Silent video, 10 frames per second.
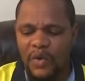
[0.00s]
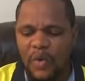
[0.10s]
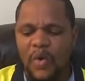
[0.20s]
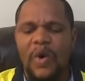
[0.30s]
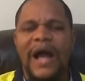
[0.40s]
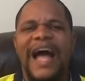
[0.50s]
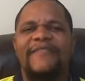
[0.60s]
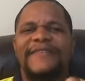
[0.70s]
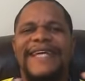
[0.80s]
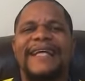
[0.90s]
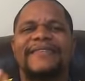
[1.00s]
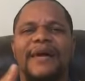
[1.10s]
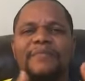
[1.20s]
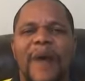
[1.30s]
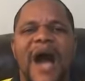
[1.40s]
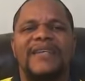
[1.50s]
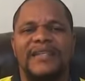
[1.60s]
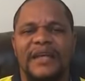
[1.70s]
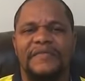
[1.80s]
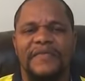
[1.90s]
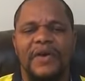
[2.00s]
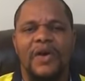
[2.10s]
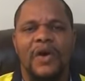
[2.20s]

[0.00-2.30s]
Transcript: who have tested positive